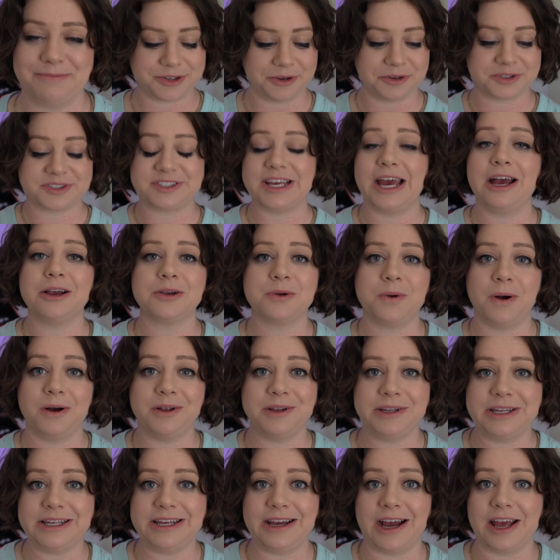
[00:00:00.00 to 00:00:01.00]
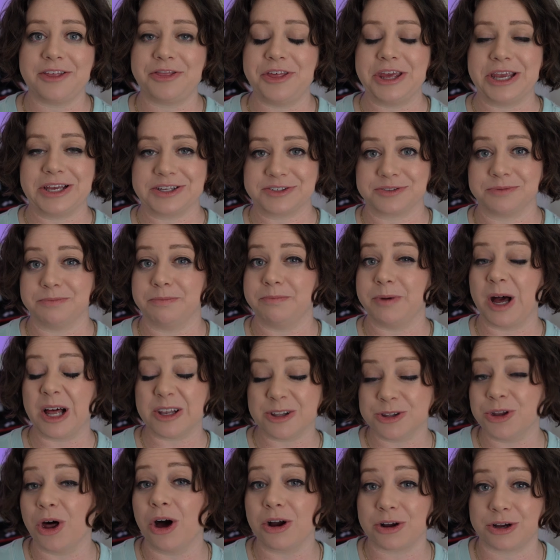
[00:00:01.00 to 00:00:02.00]
So sound quality, I think, is a
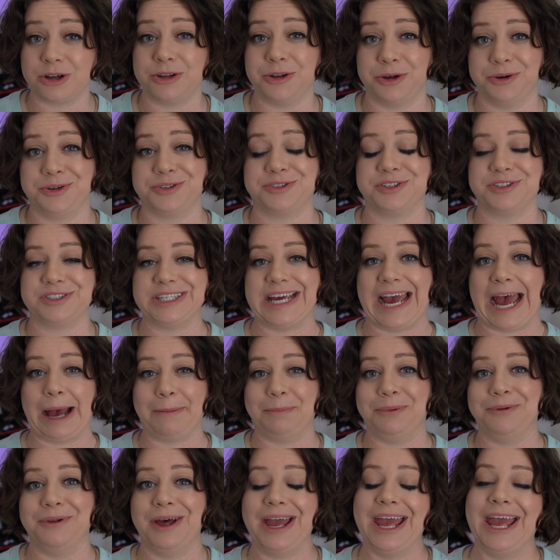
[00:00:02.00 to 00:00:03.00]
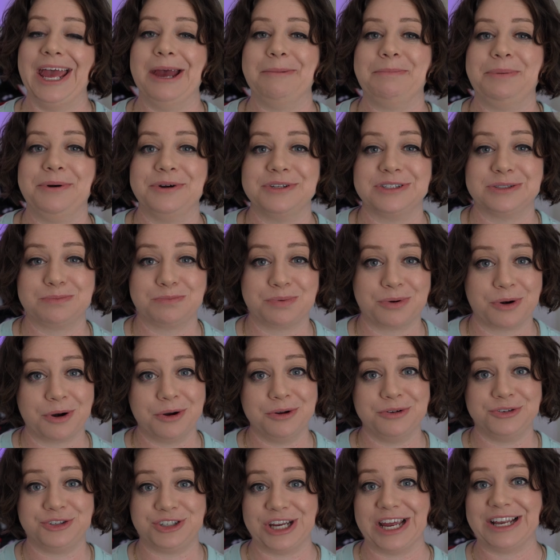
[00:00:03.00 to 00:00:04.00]
lot closer to Apple AirPods
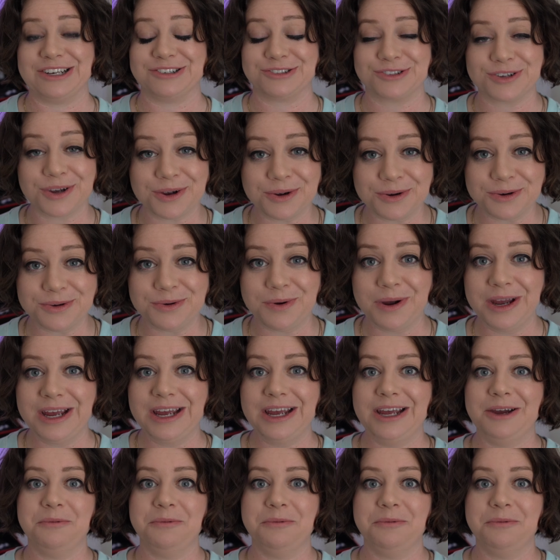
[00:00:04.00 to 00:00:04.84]
Pro Gen 2,